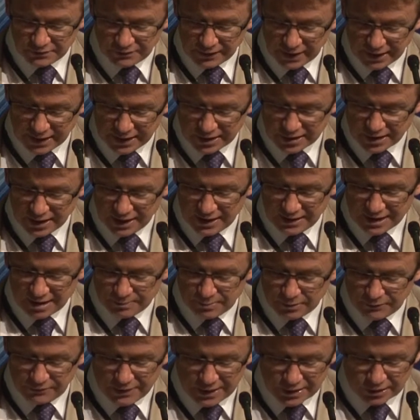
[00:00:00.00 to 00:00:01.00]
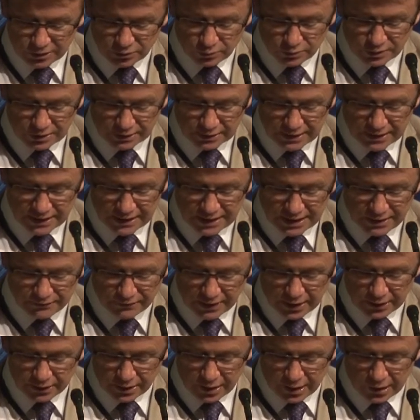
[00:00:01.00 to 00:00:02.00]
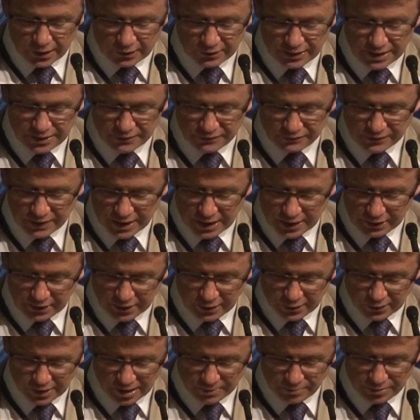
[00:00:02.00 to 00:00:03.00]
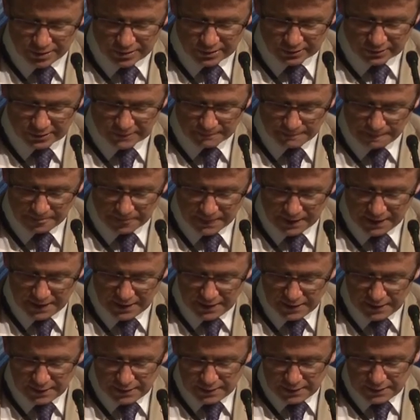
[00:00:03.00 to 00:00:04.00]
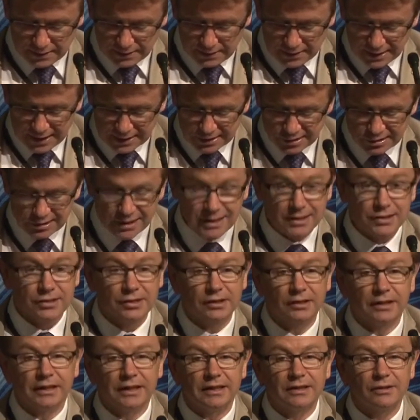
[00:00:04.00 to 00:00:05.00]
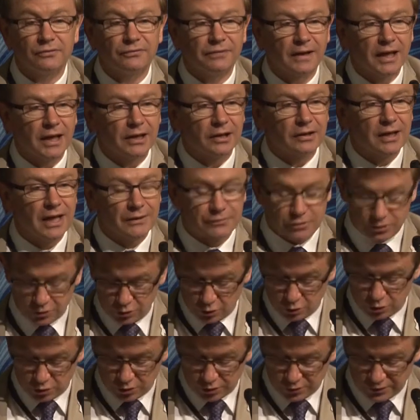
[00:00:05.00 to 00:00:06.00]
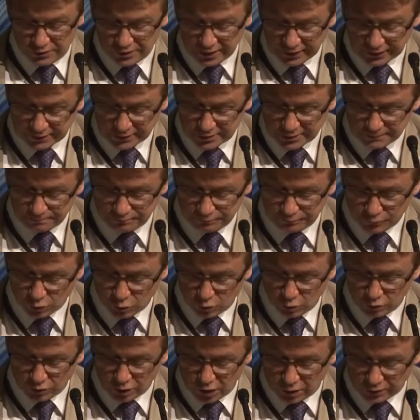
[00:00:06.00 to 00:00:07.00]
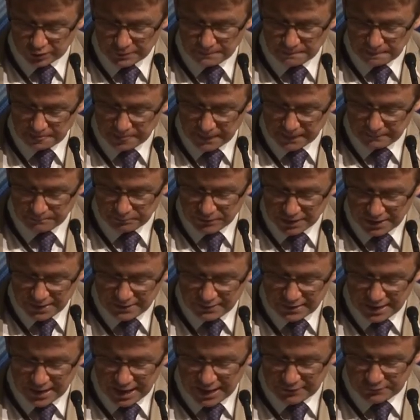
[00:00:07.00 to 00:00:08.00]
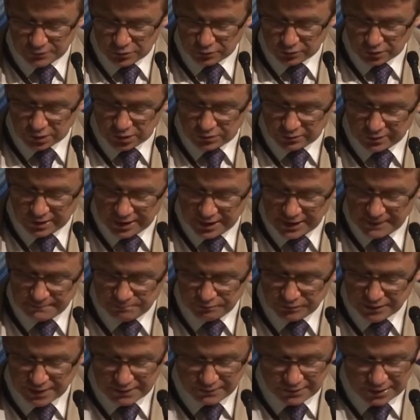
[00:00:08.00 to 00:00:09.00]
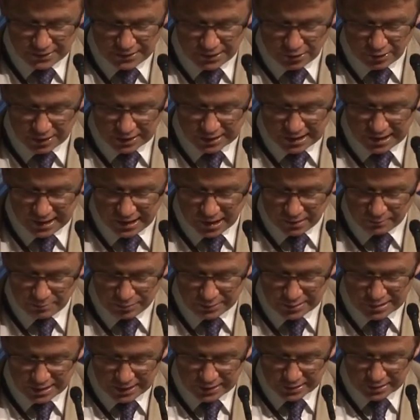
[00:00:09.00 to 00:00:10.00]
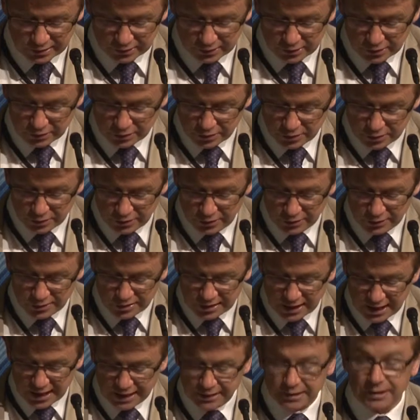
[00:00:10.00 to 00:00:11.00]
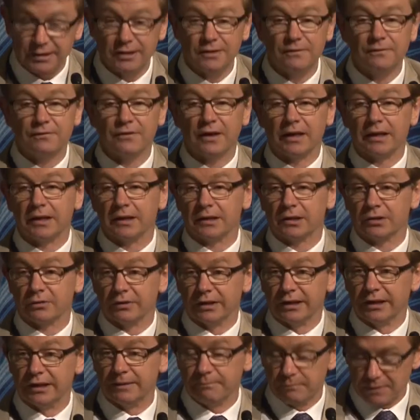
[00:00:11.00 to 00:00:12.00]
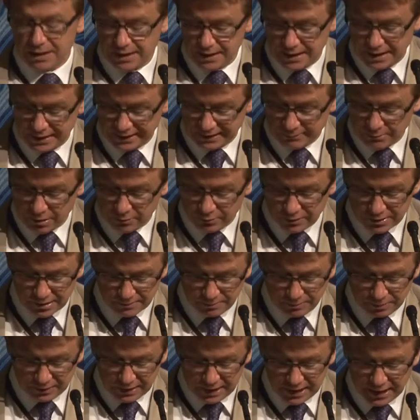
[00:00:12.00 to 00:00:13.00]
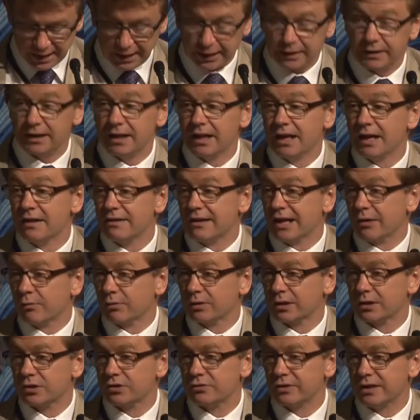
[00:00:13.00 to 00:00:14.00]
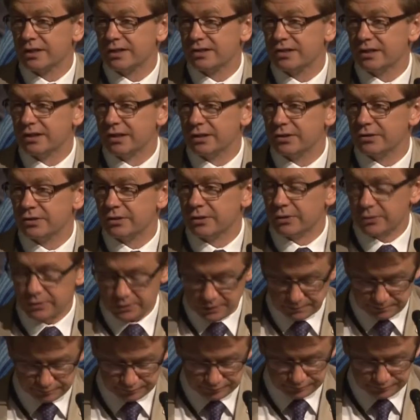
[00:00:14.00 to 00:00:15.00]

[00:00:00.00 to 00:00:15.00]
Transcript: phase, the professionals leave and only whānau are present. Essentially, the whānau have to do two things, or not. They have to agree that there are care and protection concerns, and if they agree, come up with a plan that will address the issues.